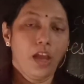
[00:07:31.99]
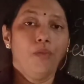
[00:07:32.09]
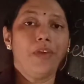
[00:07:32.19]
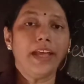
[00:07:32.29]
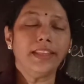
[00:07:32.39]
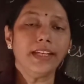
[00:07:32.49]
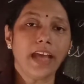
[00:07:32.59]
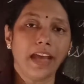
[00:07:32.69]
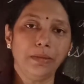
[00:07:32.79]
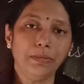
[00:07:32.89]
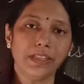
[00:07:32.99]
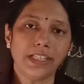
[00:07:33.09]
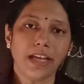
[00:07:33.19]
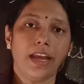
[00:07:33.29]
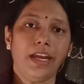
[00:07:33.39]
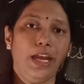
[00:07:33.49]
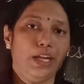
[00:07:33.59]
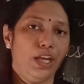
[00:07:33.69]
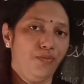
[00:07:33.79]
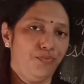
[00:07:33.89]
When these animals are
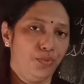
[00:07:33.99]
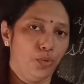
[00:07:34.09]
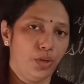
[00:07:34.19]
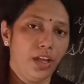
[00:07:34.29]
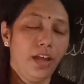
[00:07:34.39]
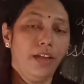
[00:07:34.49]
eating food,